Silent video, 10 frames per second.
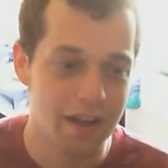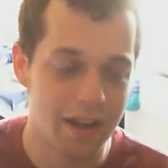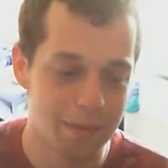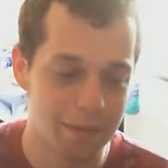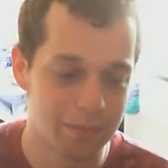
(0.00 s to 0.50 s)

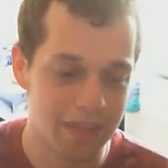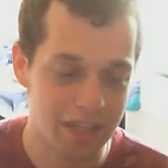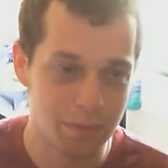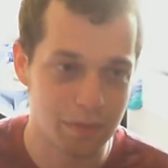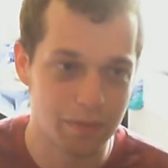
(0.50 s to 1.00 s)
then
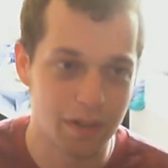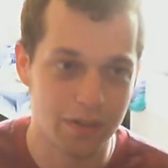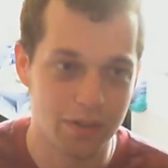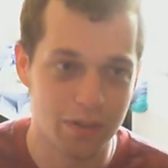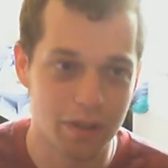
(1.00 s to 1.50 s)
gets with
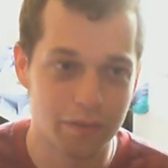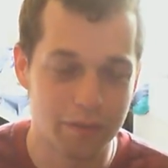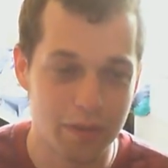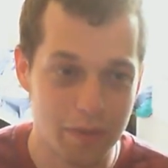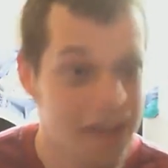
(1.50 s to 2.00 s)
Archer's
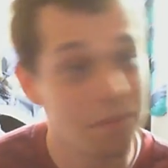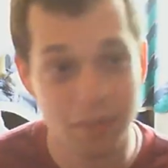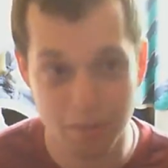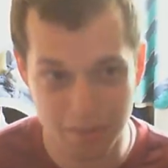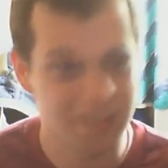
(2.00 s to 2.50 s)
girlfriend, who then
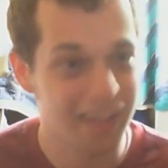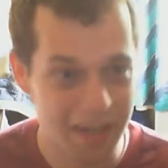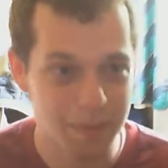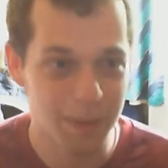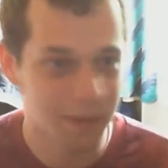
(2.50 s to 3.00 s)
becomes a
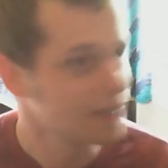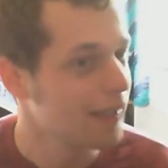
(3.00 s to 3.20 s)
cyborg,